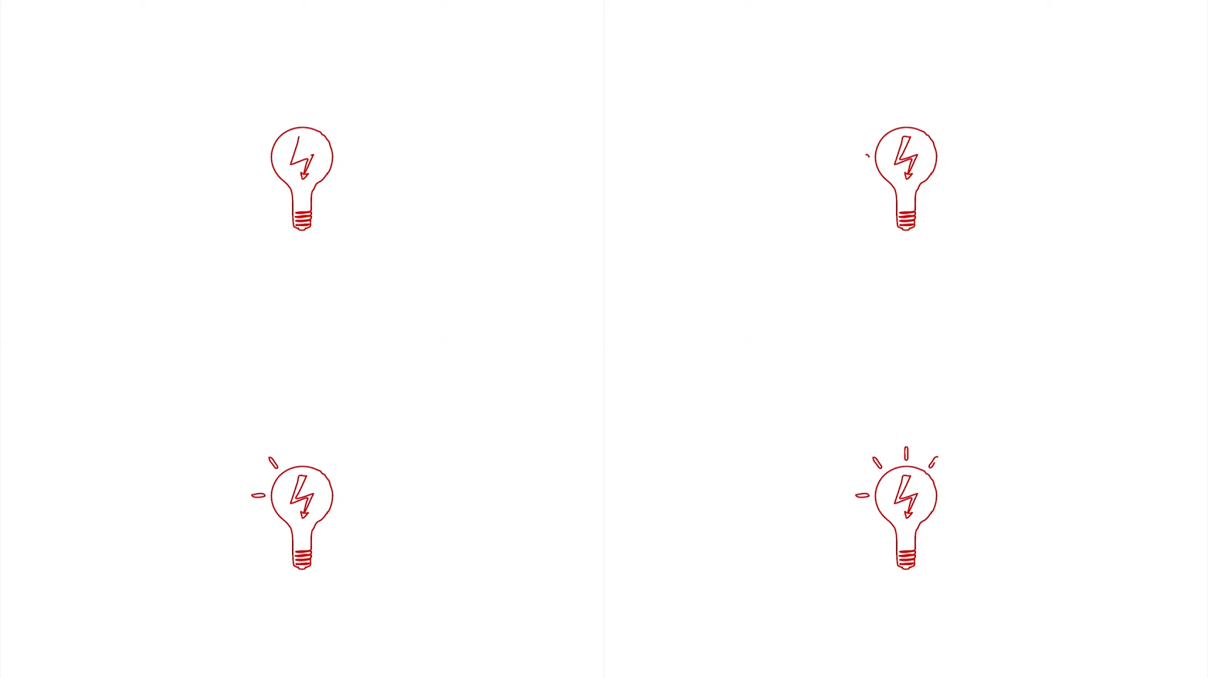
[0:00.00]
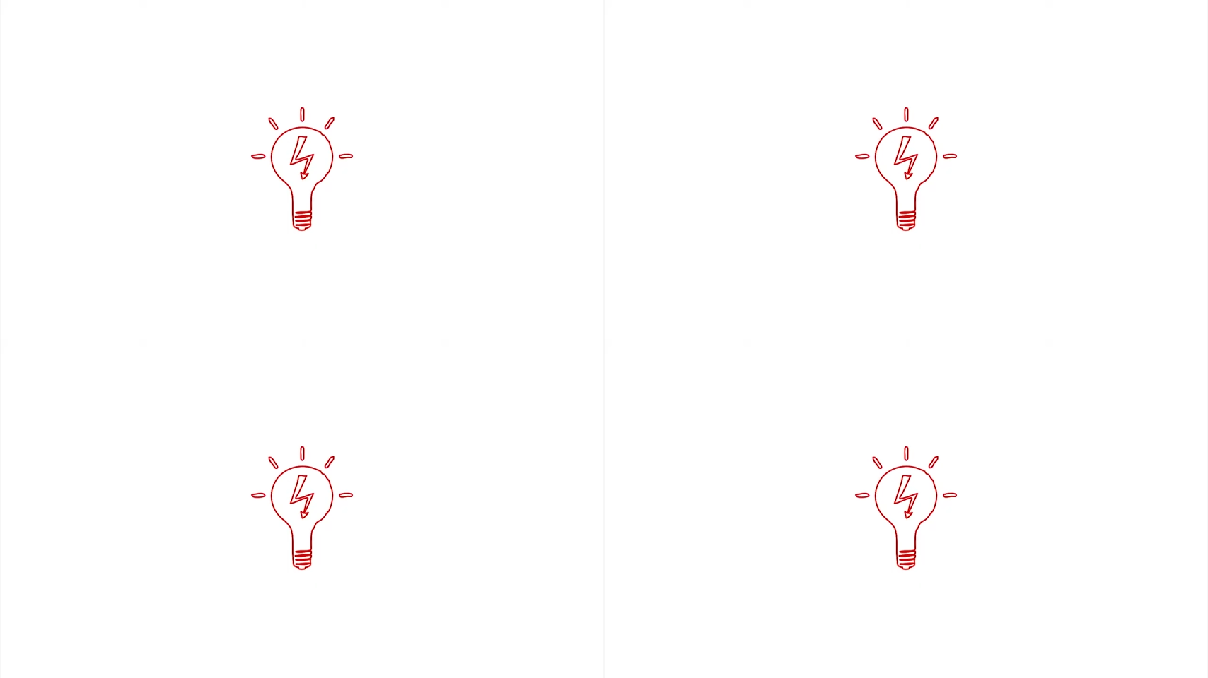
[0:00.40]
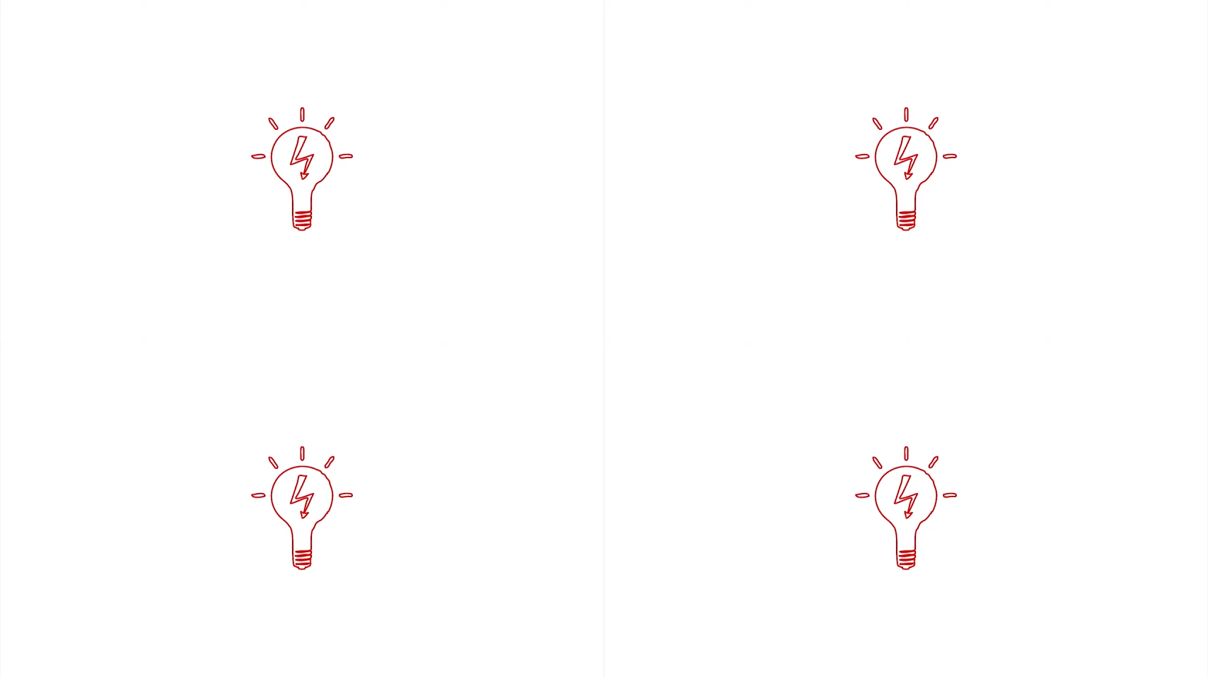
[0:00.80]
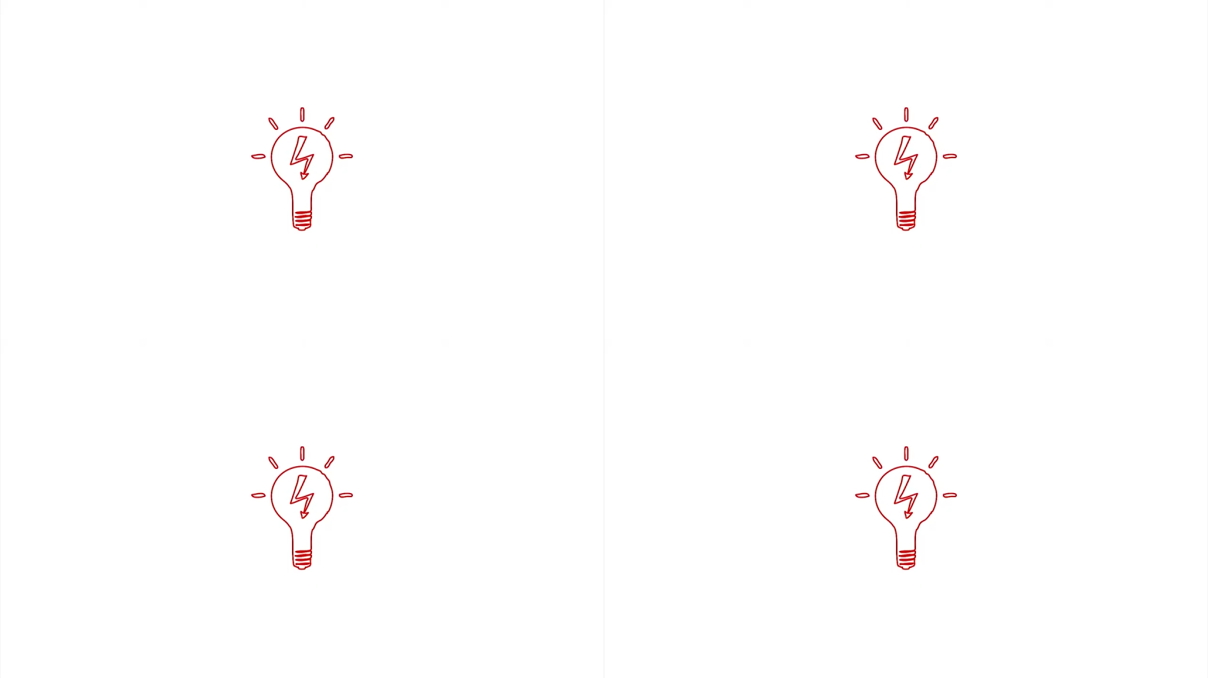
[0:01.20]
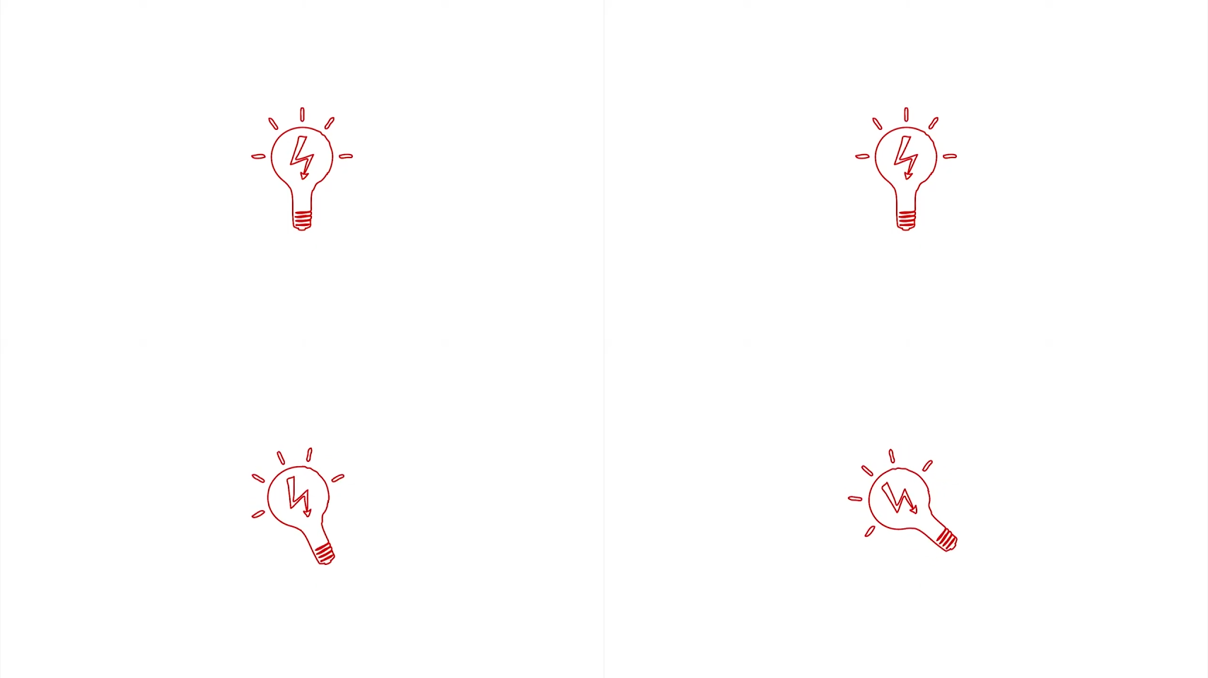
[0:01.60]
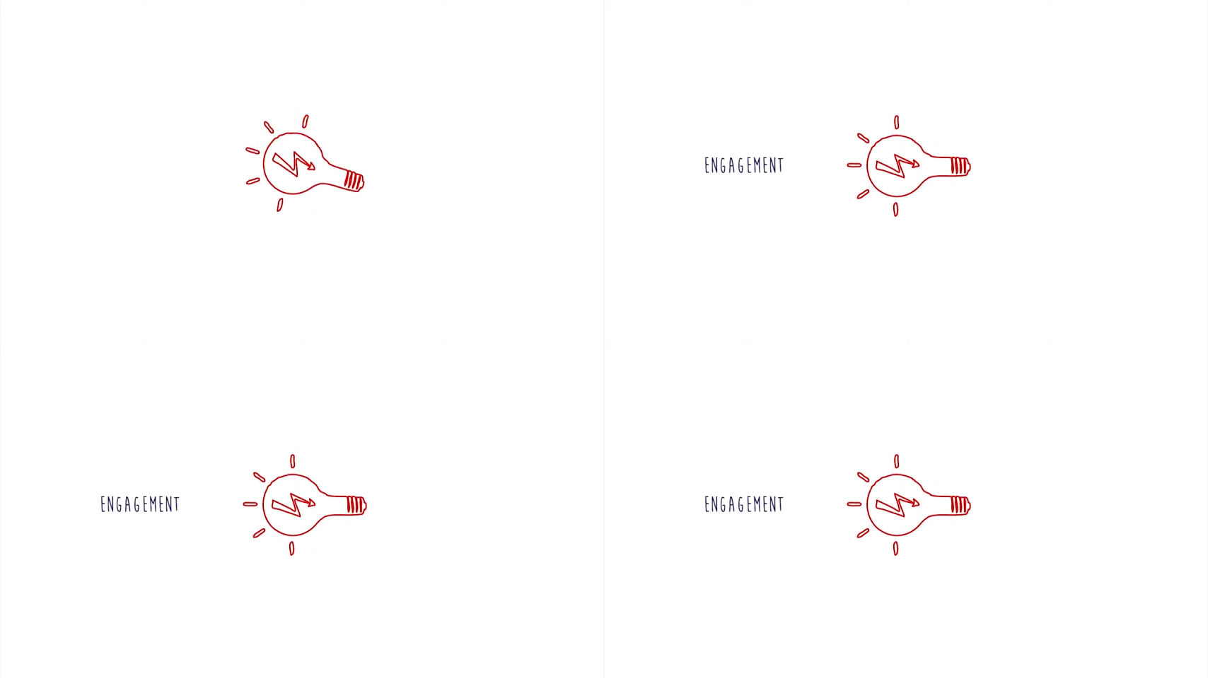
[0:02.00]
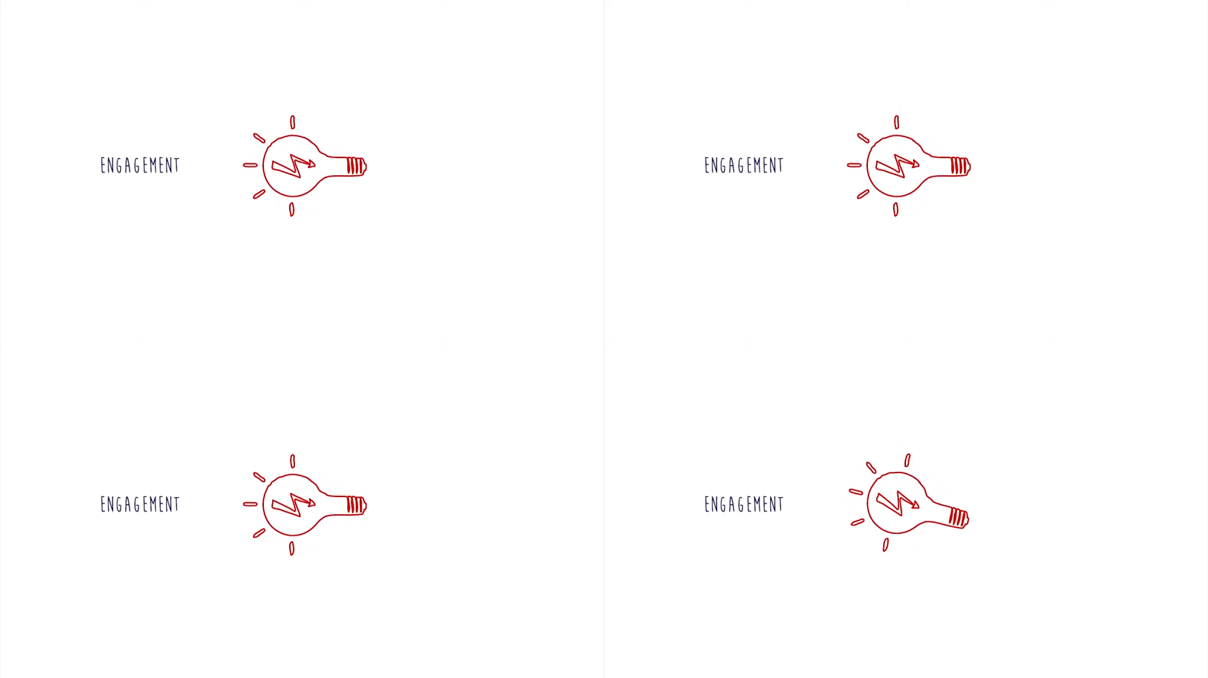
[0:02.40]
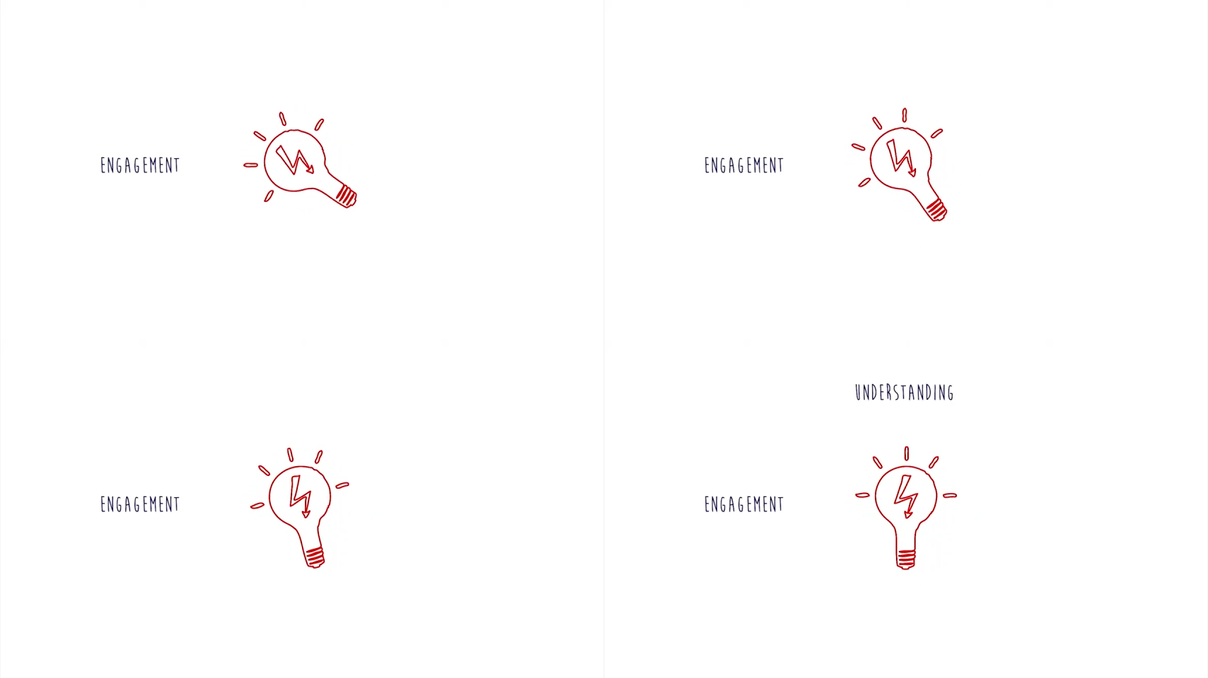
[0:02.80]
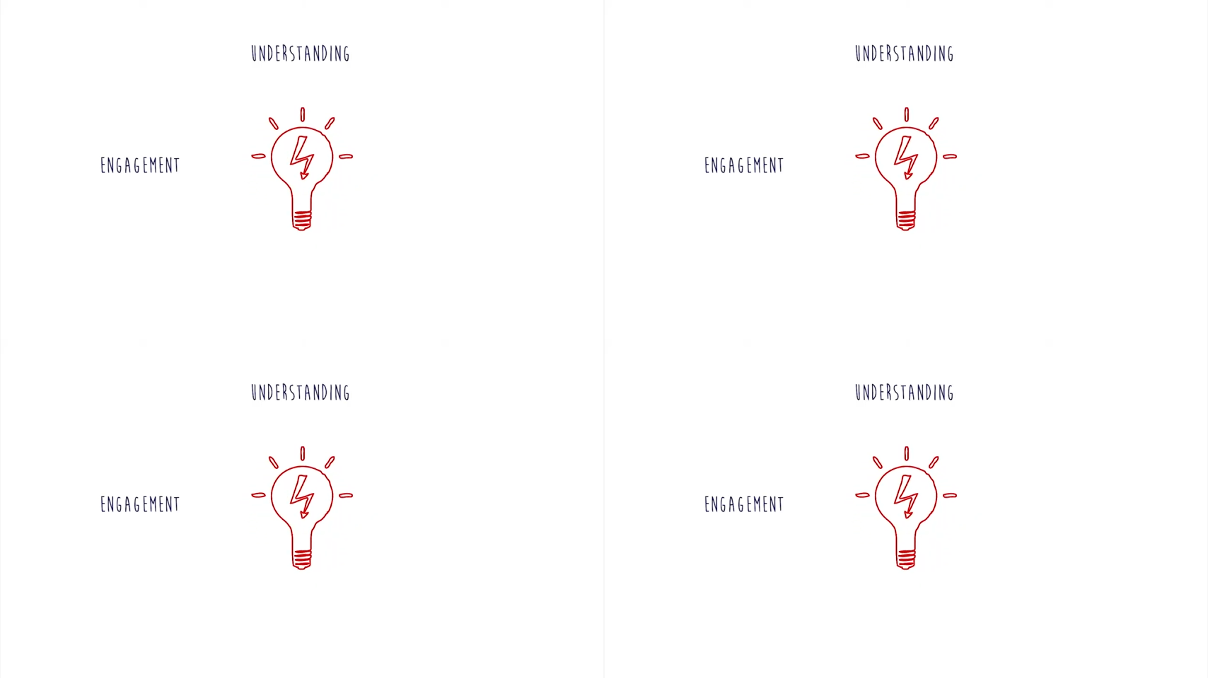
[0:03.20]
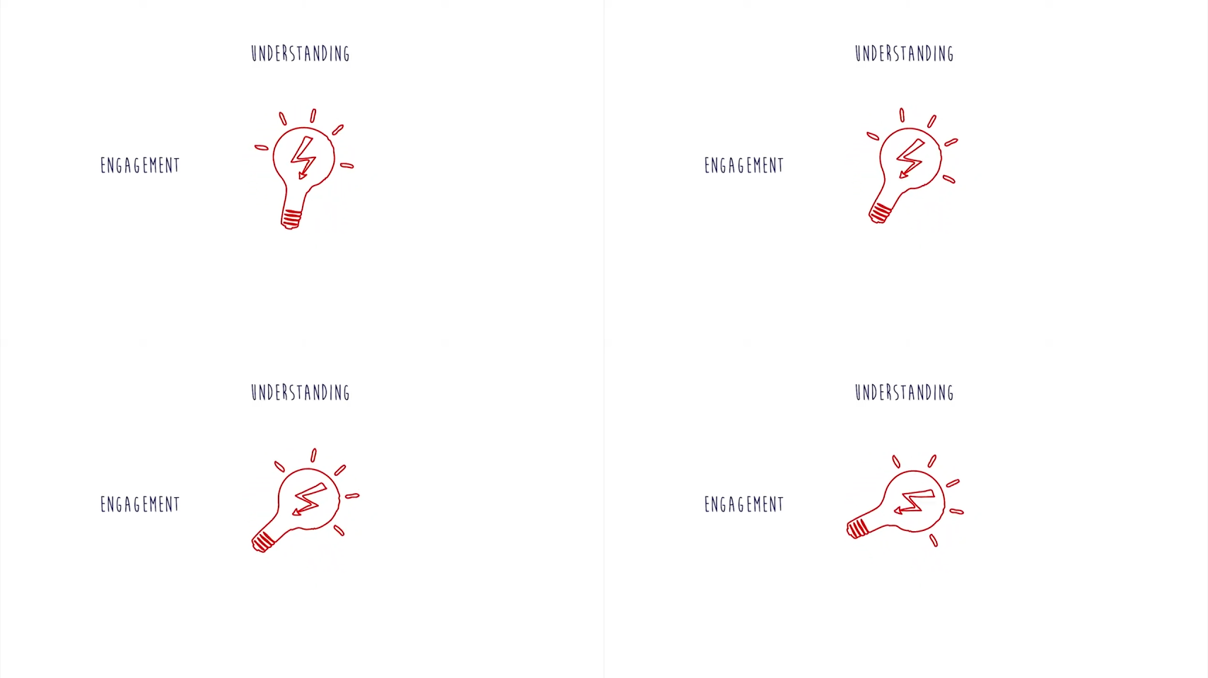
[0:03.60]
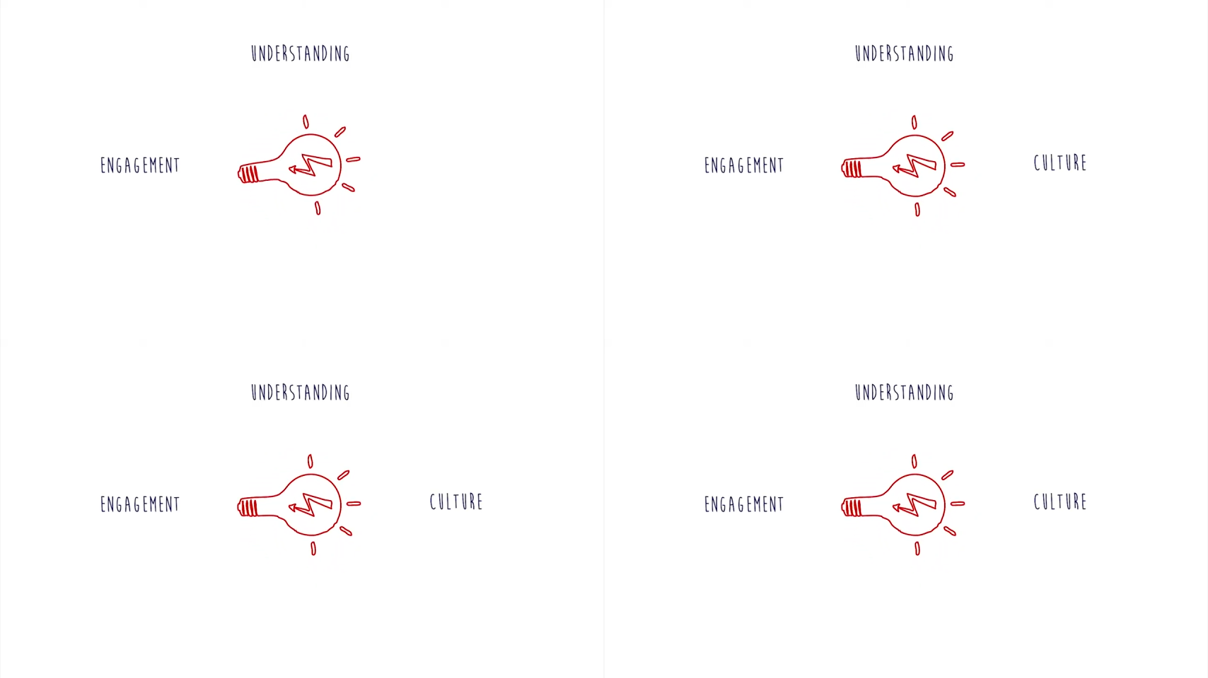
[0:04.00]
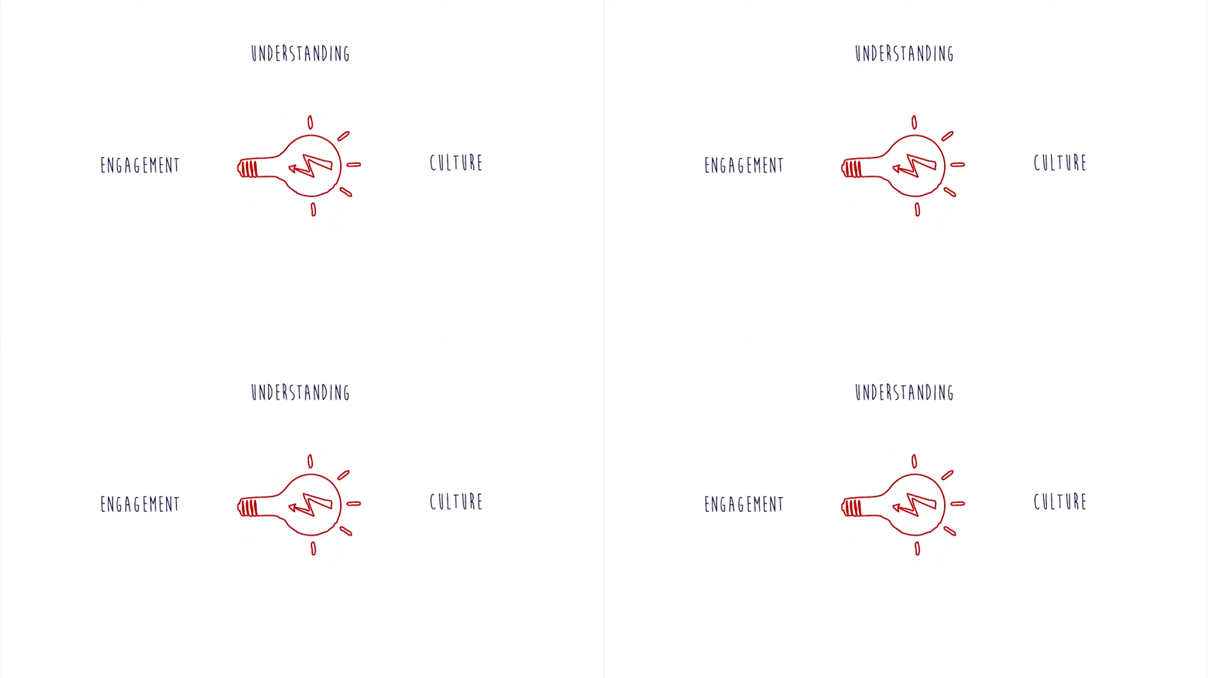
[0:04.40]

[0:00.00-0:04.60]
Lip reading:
Nobody's mouth can be seen.